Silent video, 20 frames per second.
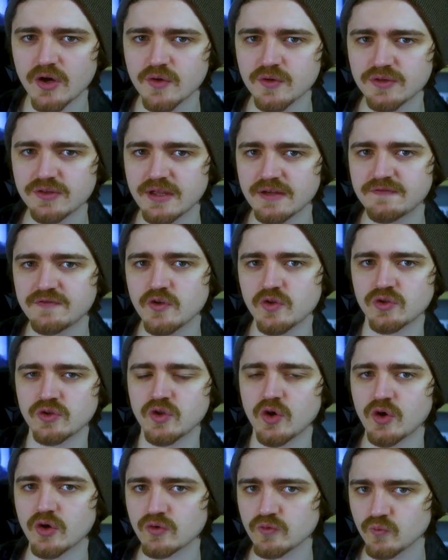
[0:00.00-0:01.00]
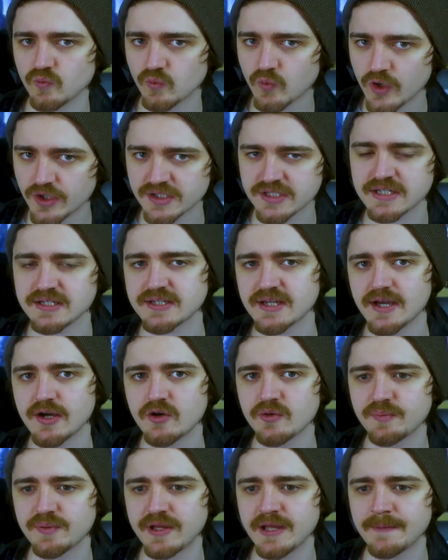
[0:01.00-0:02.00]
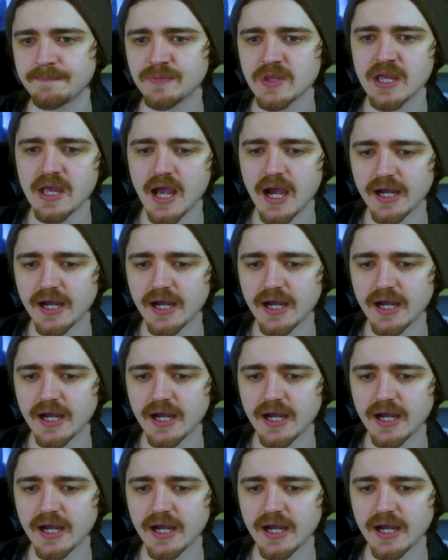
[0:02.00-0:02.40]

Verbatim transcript: oath if you're not wanting to help him?